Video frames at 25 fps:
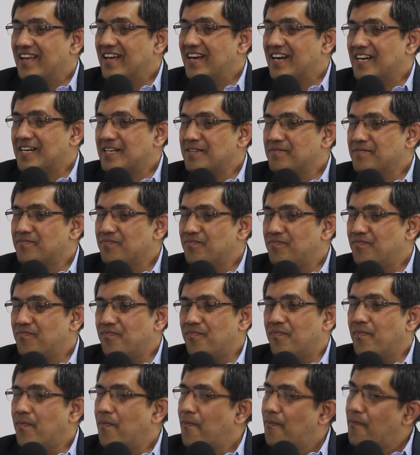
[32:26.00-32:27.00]

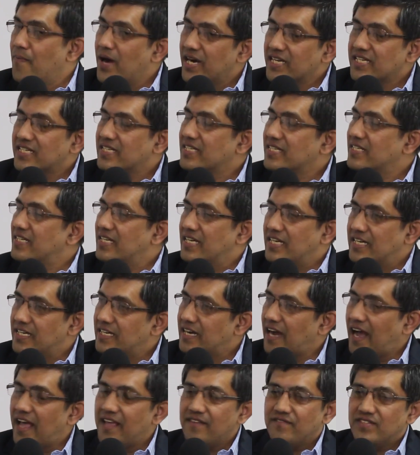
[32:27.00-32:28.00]
But
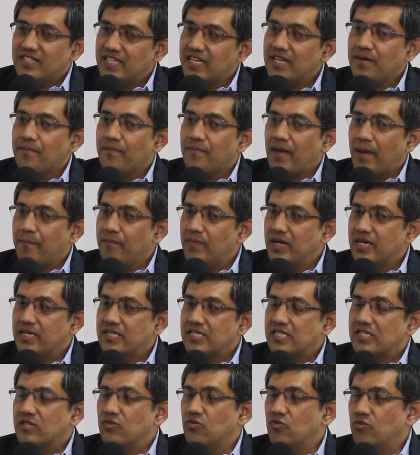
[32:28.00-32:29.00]
I have seen
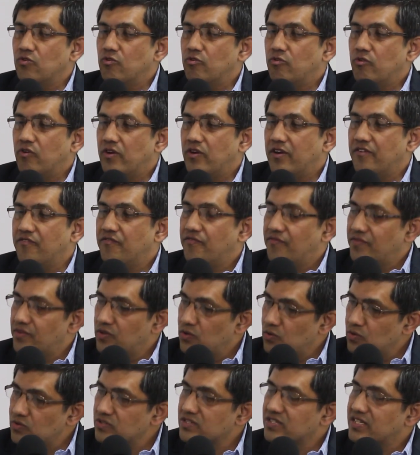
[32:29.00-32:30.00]
members who have
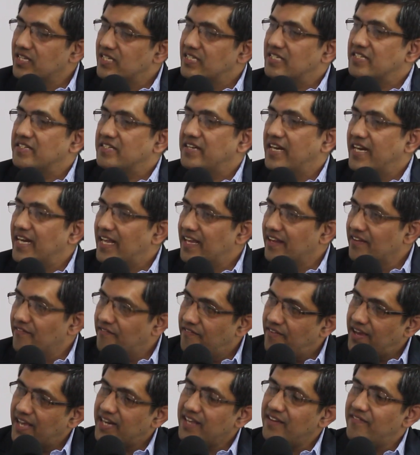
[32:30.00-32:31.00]
used this training
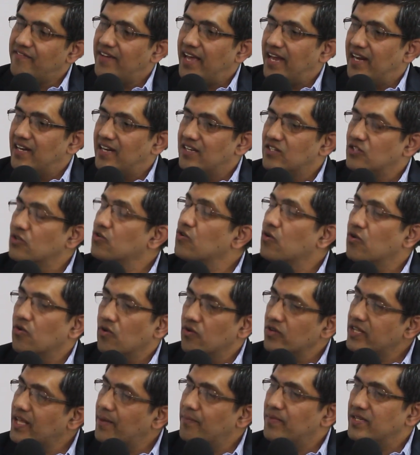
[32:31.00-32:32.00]
very well to
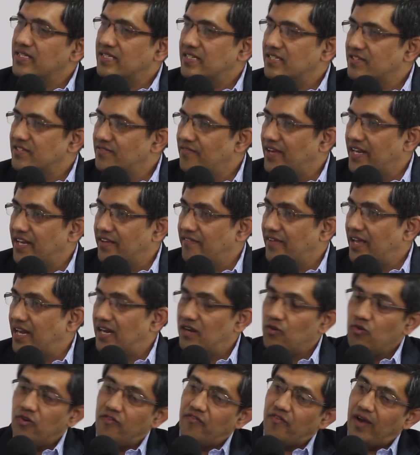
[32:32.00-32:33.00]
grow their business very well,
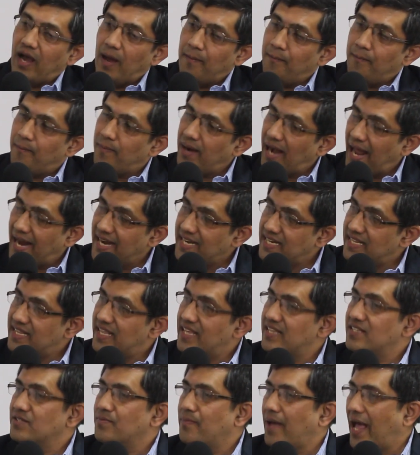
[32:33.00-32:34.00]
who have applied
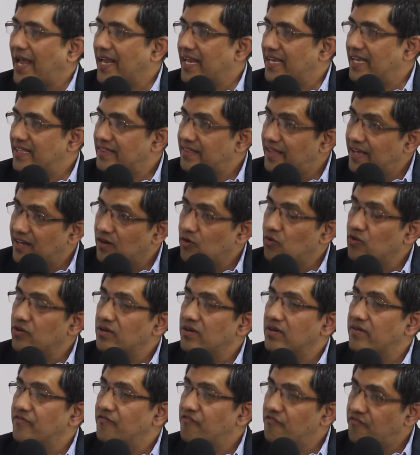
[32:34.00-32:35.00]
these back in their
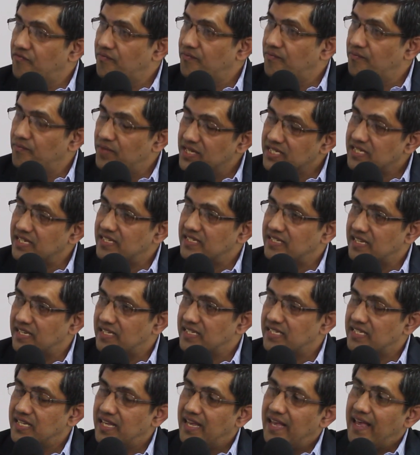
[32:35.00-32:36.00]
own
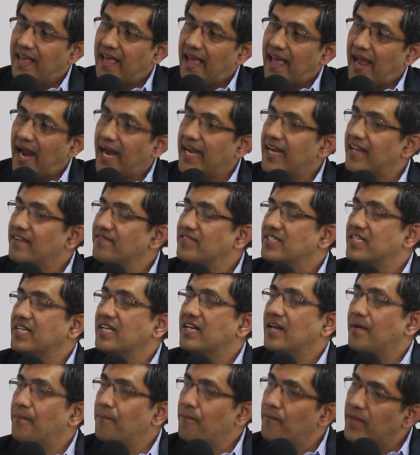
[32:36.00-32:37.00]
businesses and have
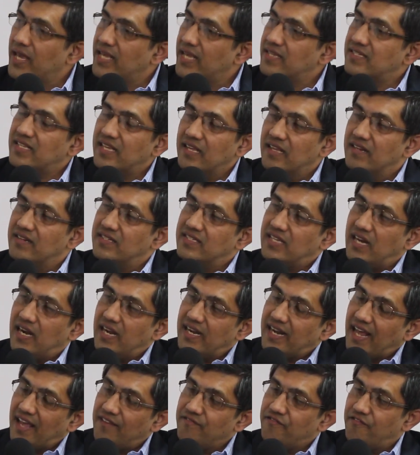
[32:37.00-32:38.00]
seen amazing
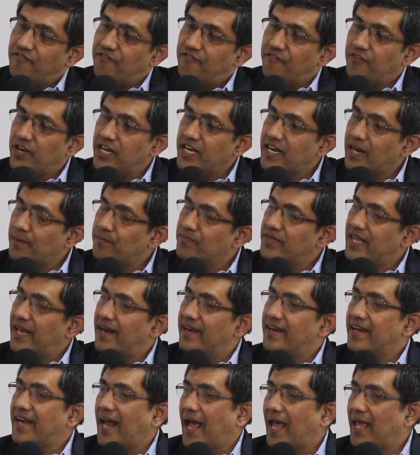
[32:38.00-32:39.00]
result, have freed up
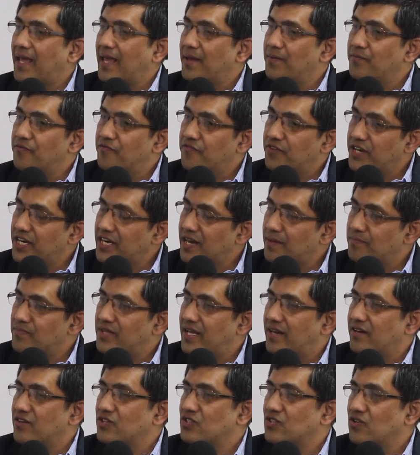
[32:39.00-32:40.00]
their time, freed up
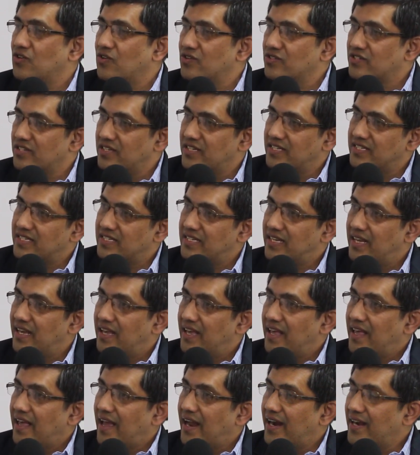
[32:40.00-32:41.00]
their resources,
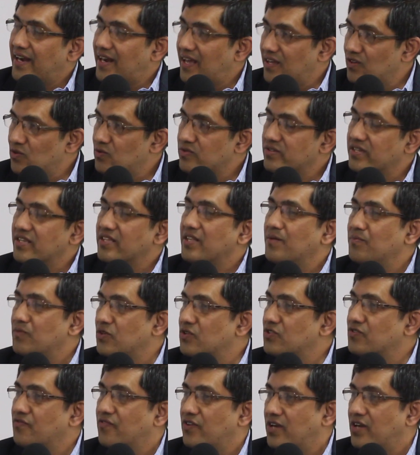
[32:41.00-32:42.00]
and are using them
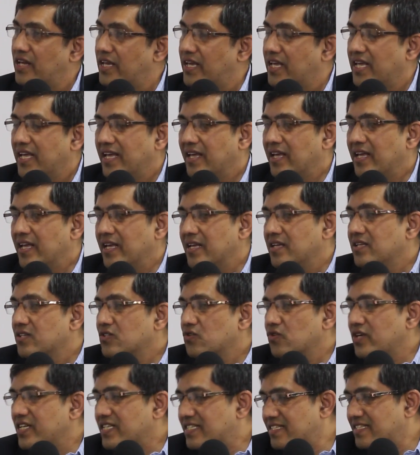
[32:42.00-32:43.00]
usefully.
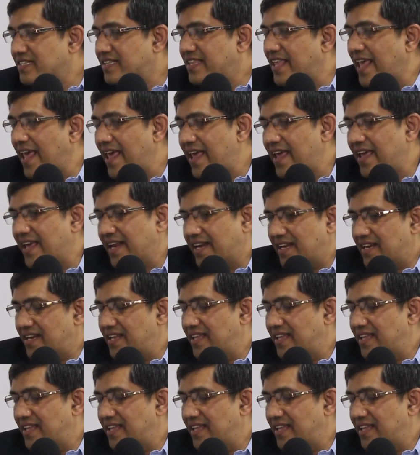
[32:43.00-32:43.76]
So it's there.